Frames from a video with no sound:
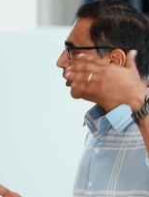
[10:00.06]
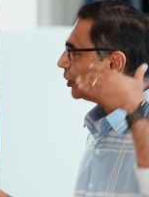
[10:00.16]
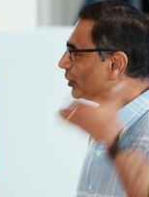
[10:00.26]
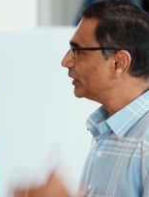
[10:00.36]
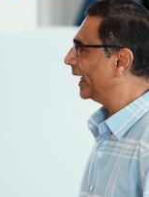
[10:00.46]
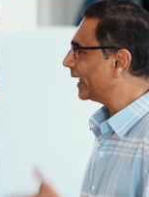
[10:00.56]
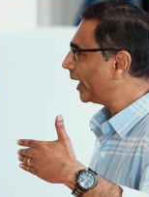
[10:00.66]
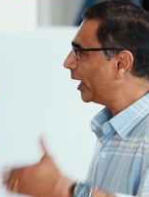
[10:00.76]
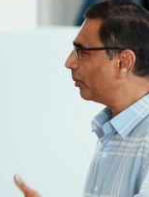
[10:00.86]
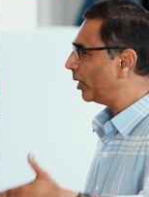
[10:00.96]
There's
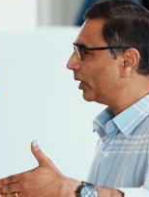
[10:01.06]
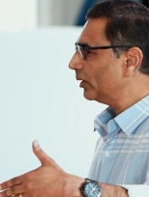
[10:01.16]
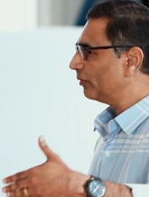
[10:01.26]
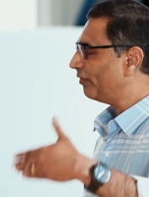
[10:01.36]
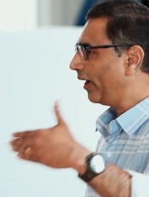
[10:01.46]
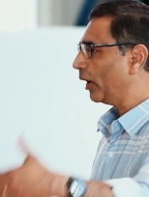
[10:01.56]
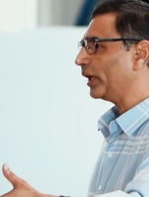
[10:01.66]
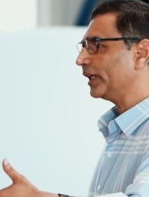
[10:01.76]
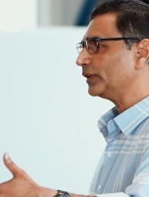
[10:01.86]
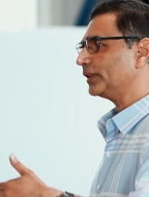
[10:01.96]
incredible
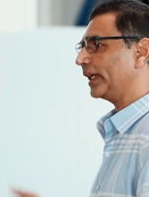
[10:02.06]
founders